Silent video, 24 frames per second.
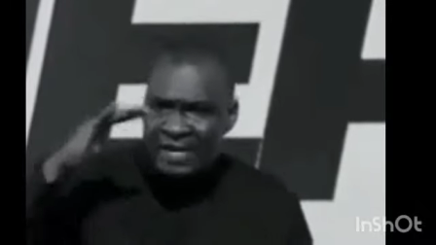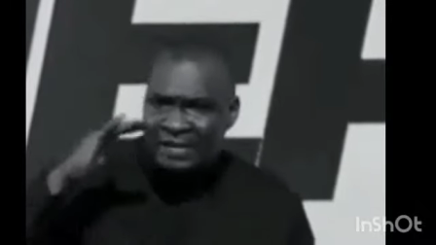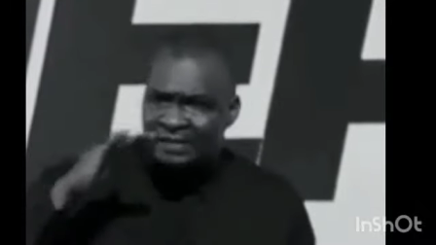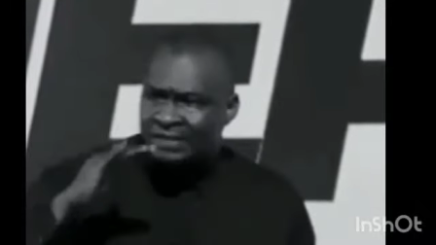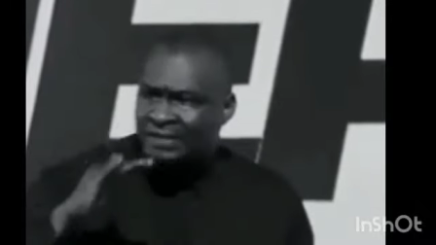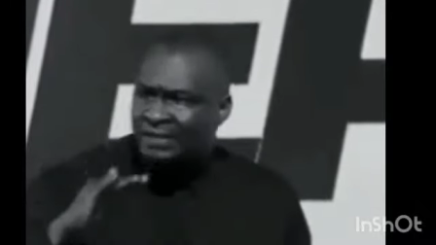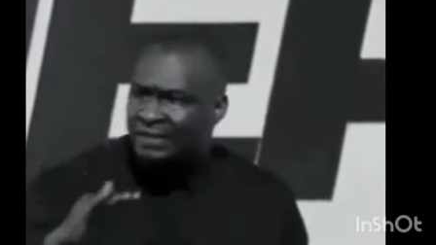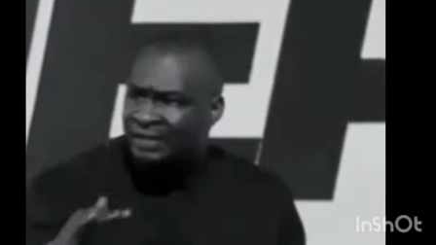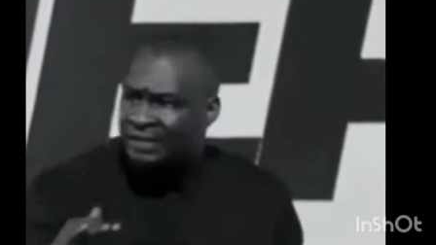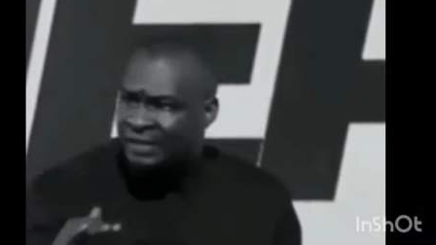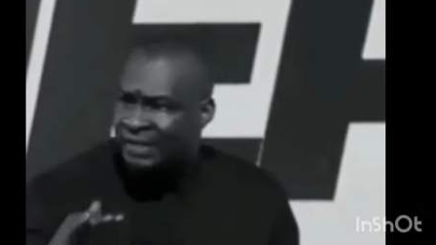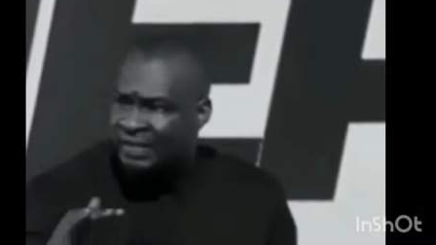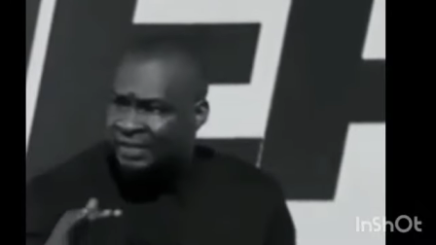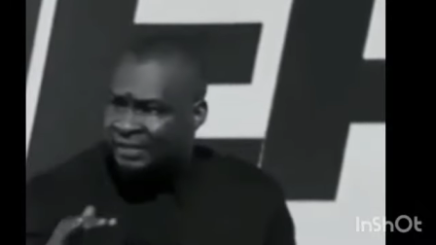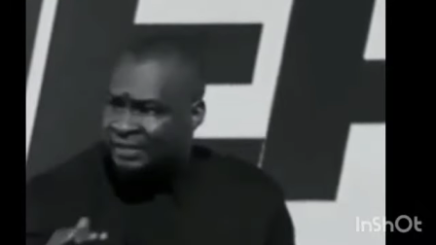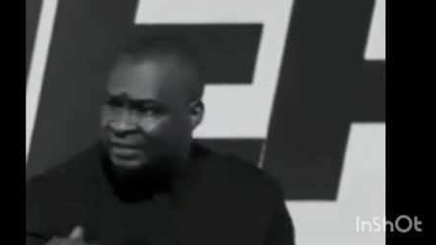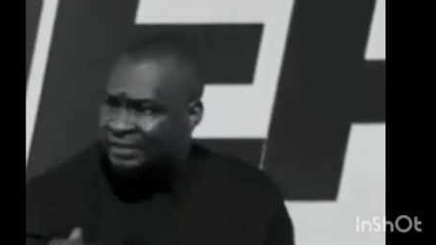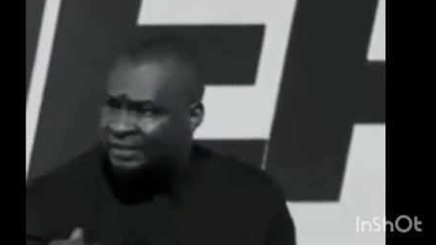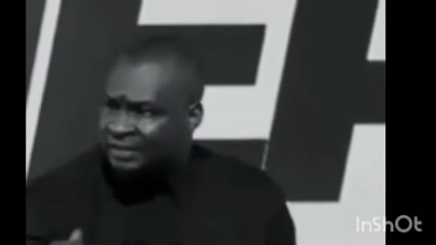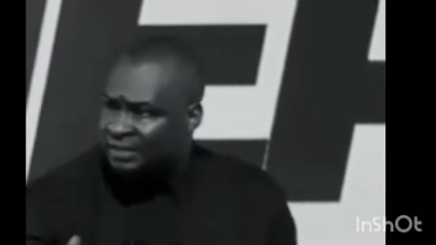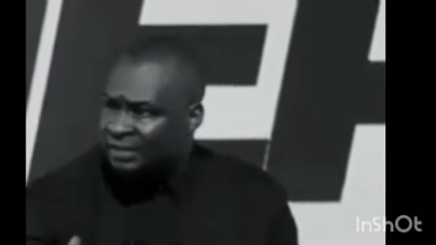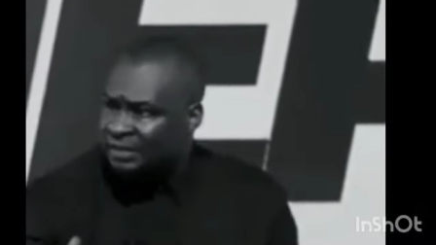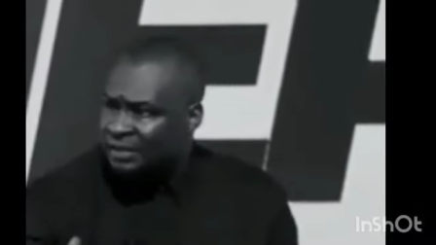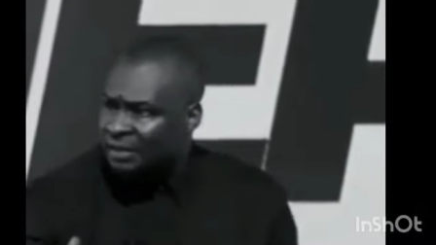certain
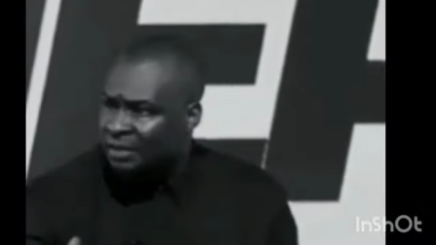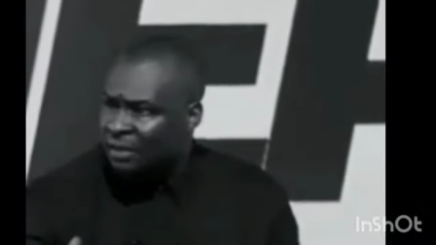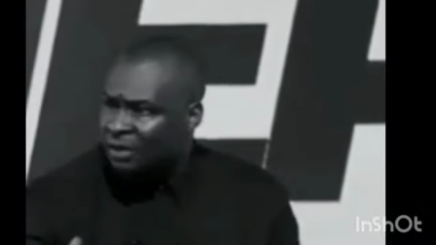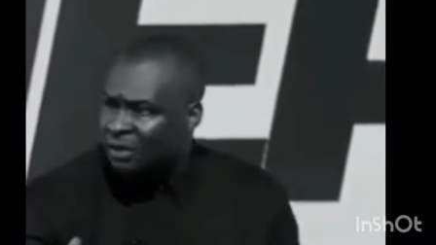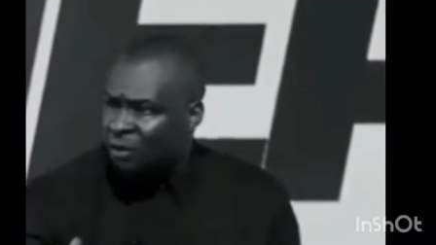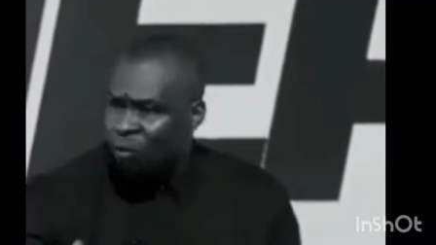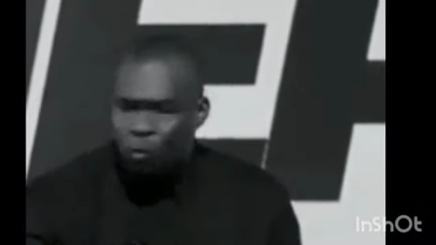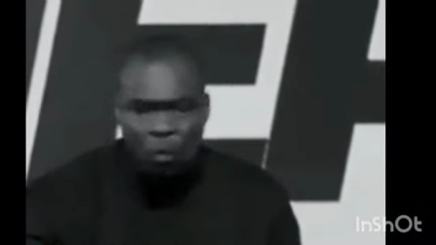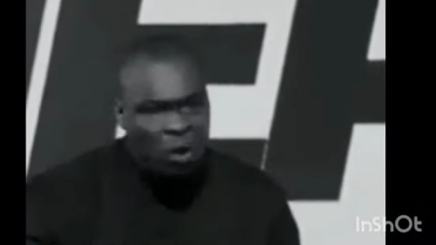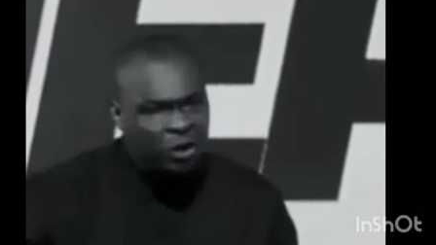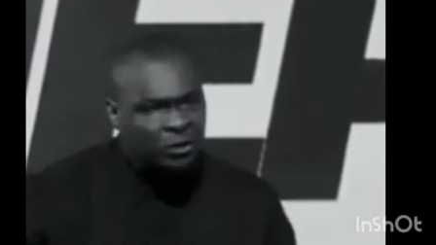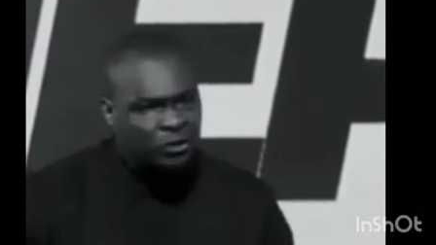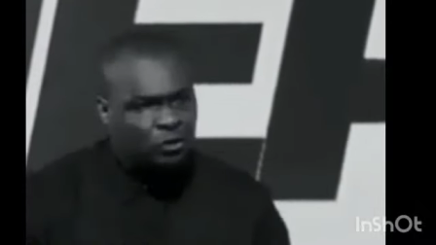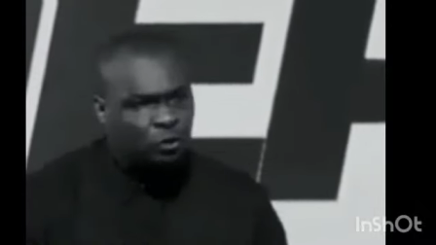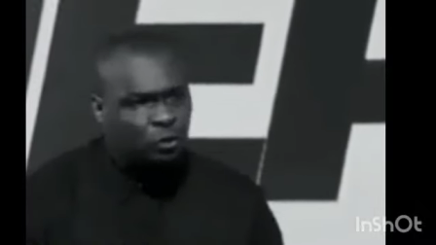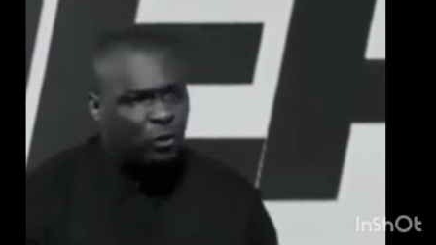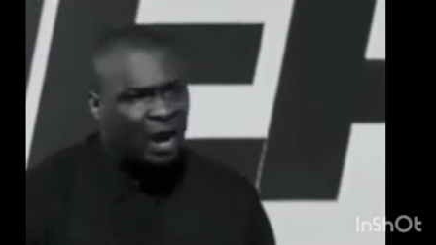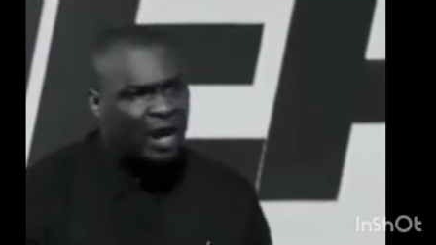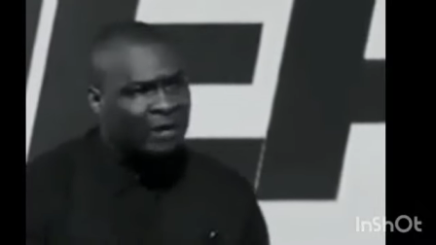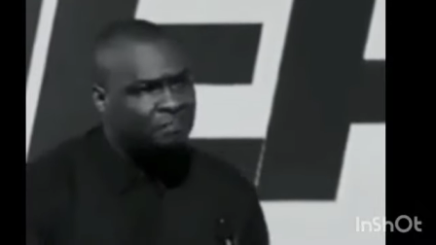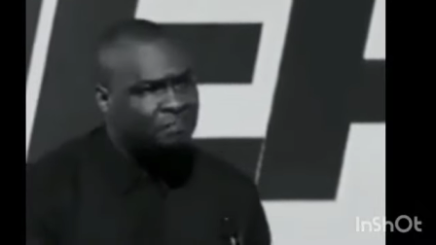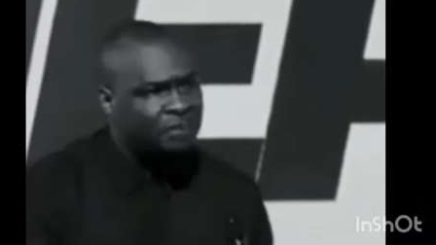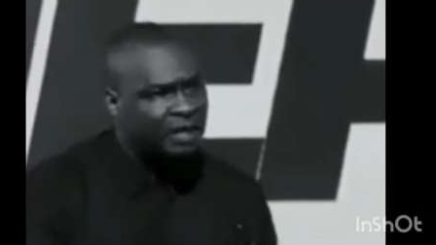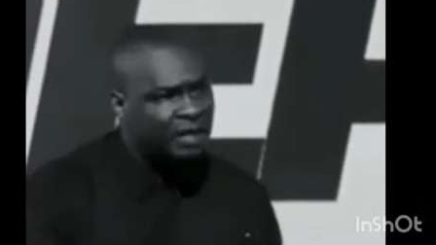things. What do
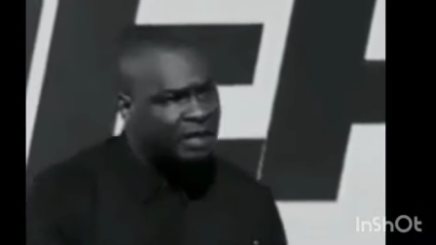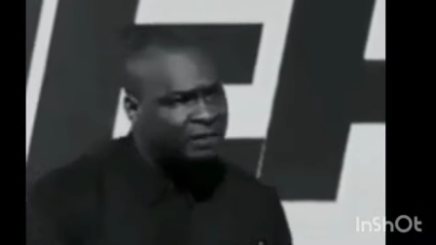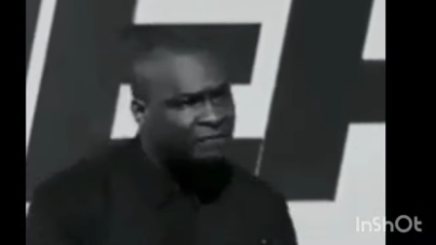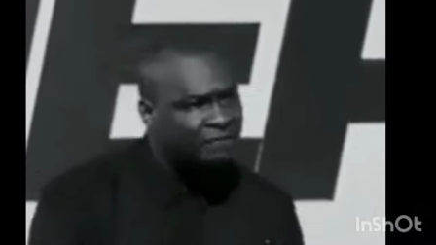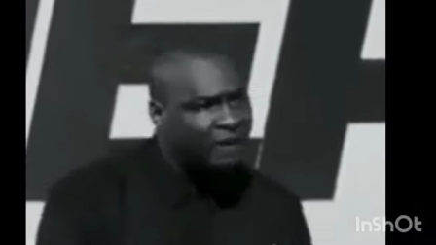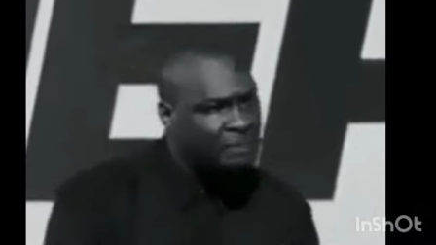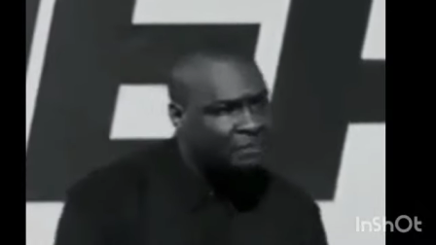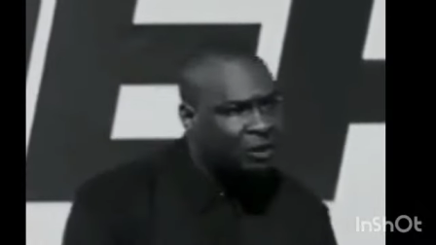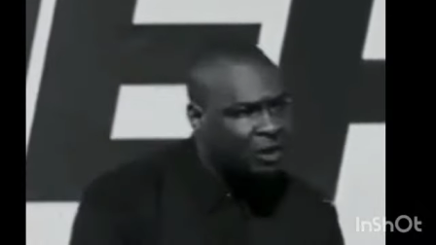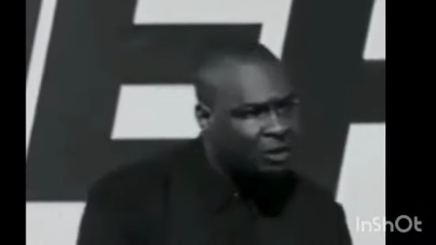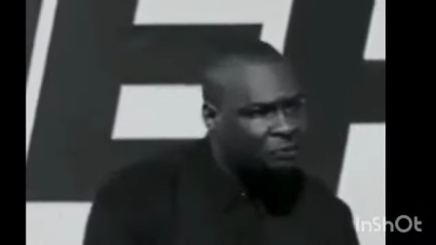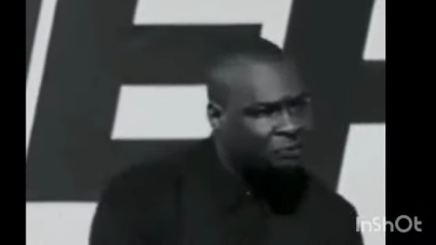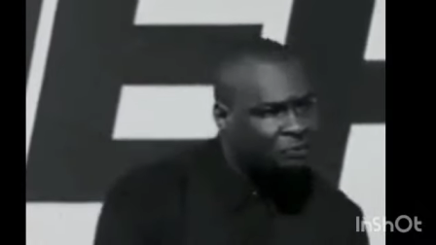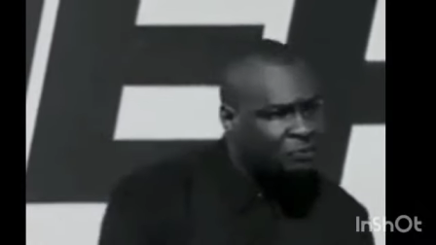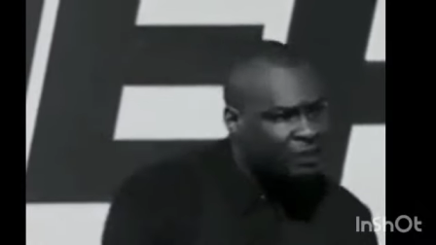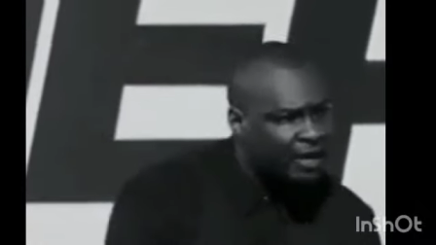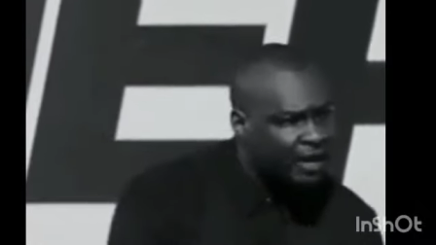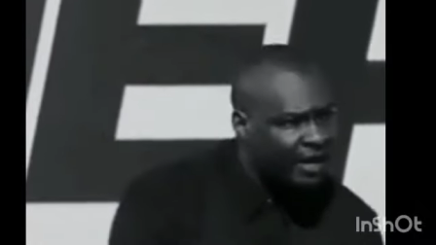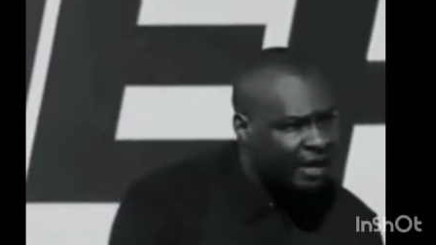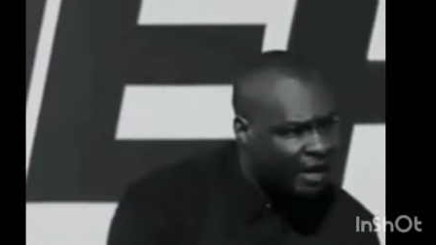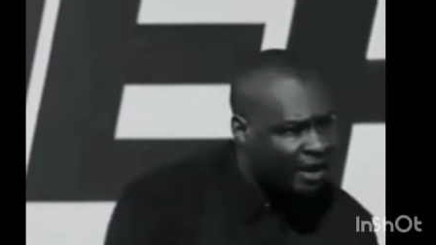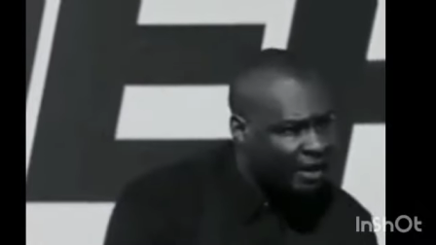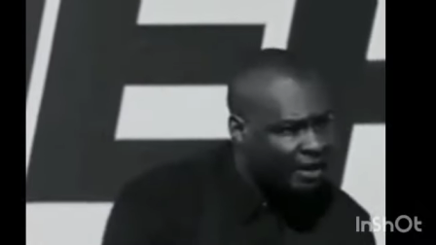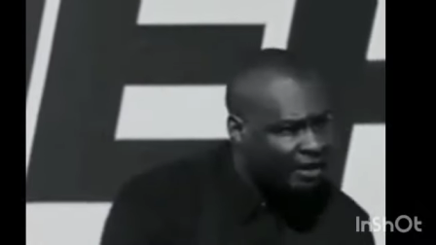I believe about
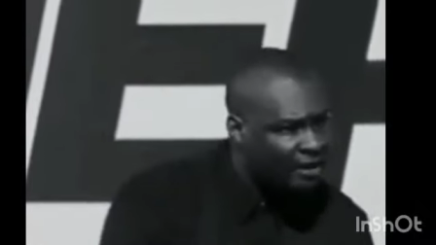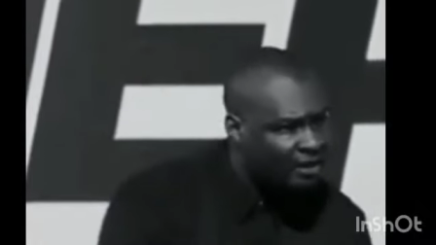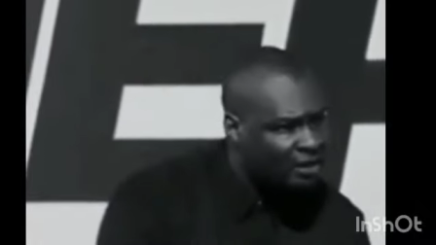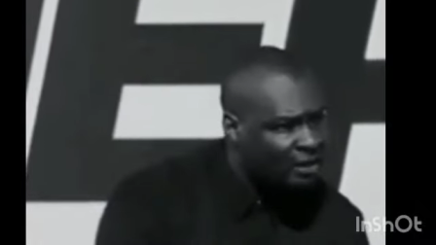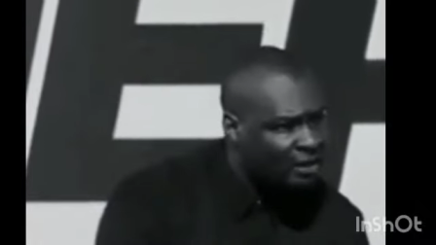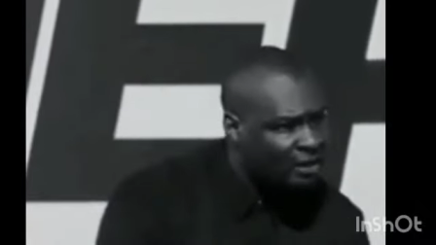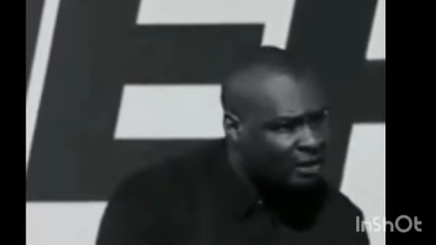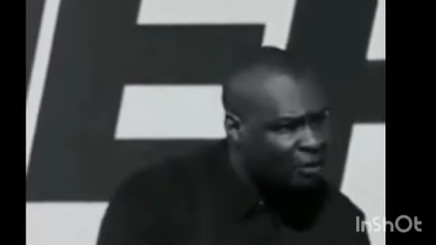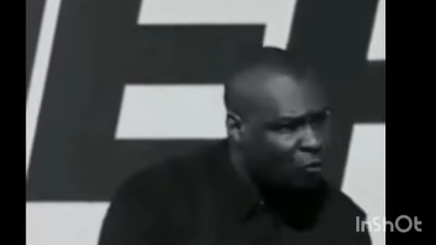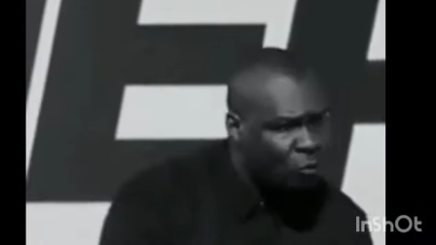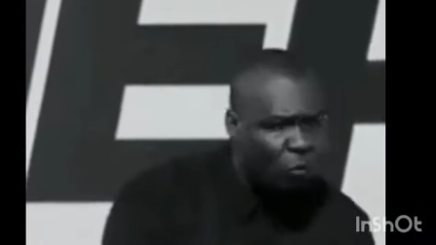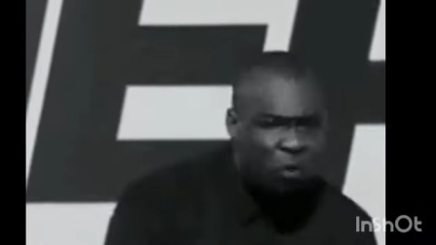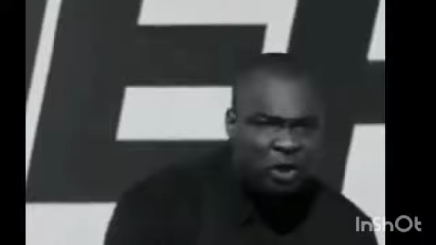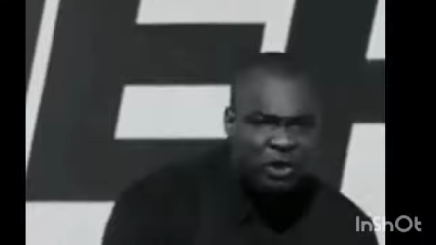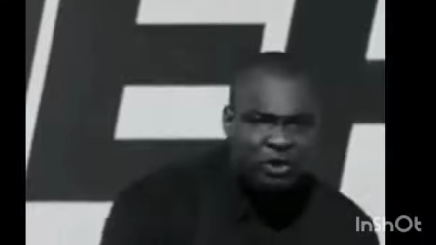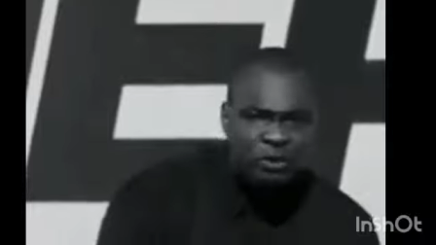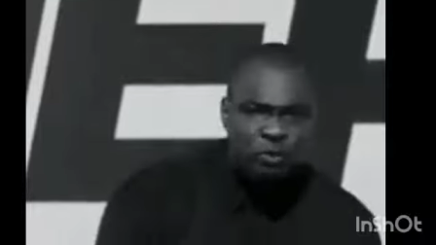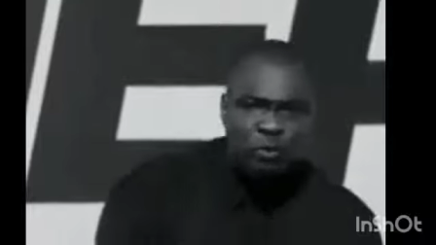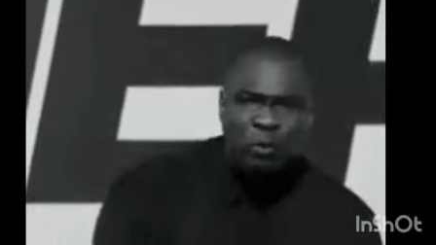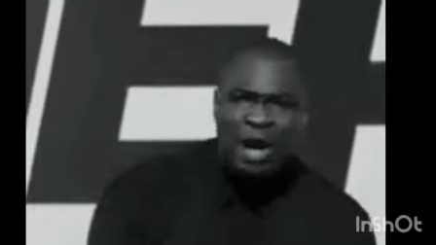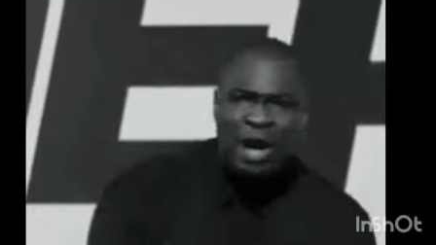prayer? What